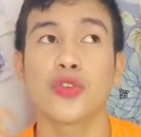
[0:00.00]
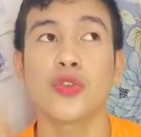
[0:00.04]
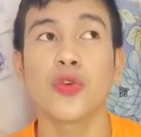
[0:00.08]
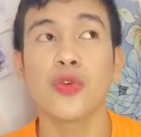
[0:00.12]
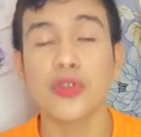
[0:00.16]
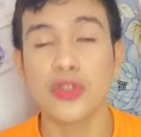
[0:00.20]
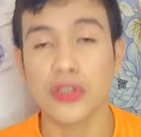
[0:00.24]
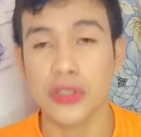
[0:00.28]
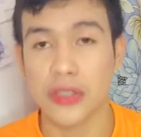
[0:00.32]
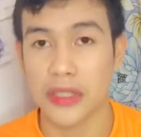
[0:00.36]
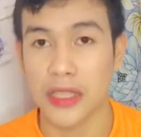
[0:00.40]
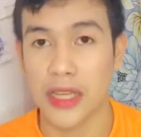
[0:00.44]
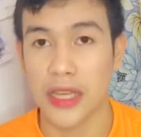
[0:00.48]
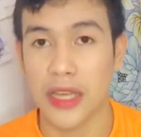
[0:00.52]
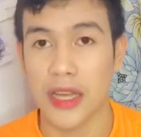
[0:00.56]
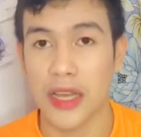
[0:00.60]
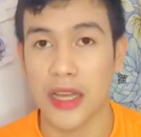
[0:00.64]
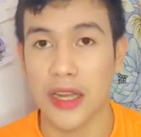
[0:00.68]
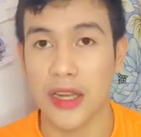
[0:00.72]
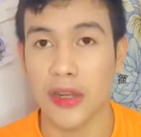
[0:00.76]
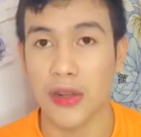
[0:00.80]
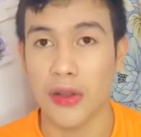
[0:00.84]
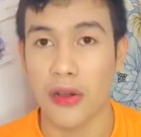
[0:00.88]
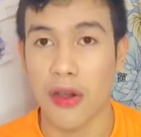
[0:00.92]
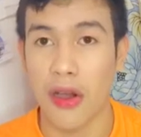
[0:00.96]
took
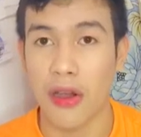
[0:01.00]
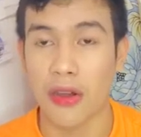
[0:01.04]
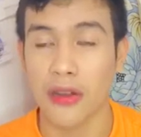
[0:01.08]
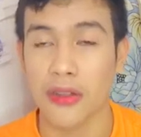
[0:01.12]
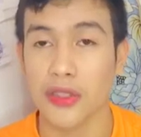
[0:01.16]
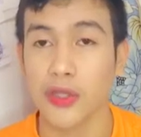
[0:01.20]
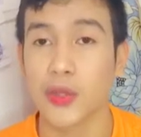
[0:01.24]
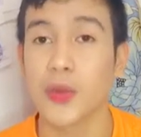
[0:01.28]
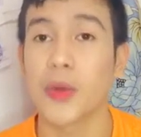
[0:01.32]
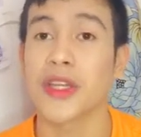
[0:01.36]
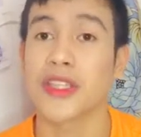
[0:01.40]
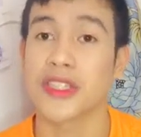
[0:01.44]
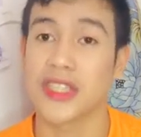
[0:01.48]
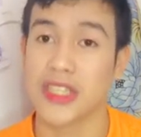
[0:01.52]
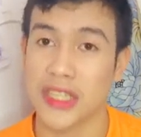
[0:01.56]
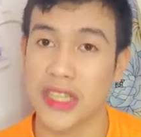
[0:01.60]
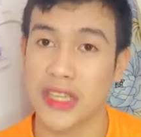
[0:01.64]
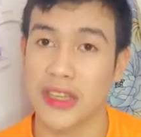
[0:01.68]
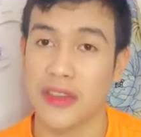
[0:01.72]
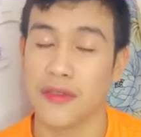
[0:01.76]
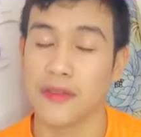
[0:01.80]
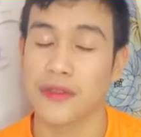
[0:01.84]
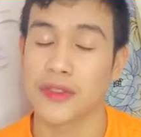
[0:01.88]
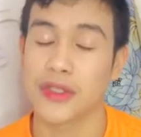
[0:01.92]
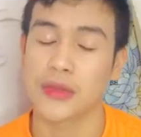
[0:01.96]
long to achieve.